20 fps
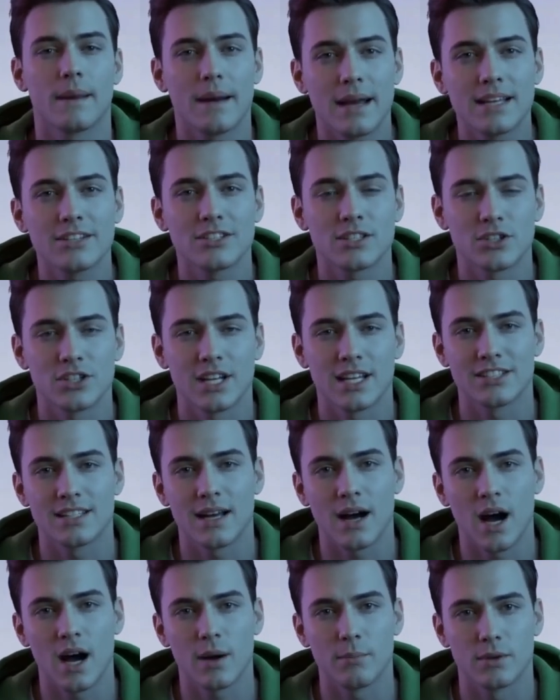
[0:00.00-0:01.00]
It suggests
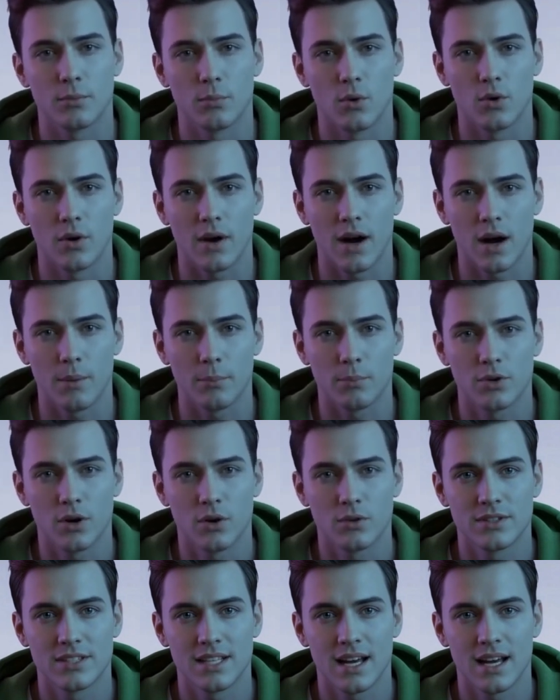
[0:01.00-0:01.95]
optimal upload